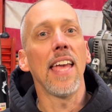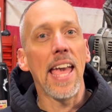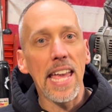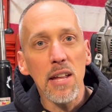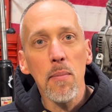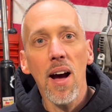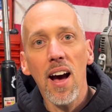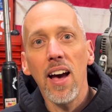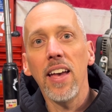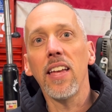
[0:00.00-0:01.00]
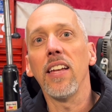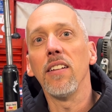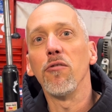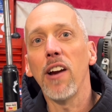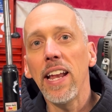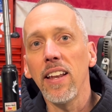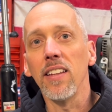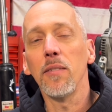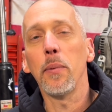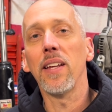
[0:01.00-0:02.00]
Aim high in
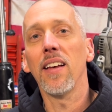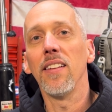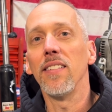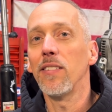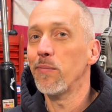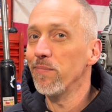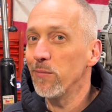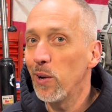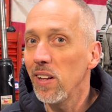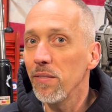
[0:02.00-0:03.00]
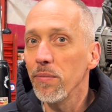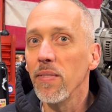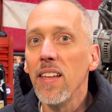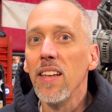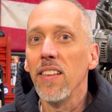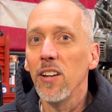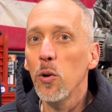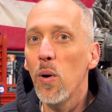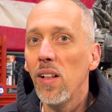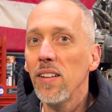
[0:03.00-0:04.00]
ratings because, well, their
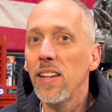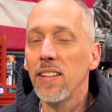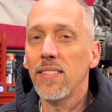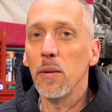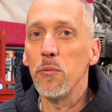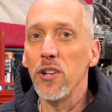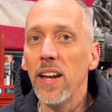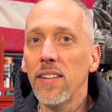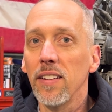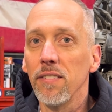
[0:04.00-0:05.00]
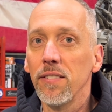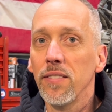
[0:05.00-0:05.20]
quality is subjective.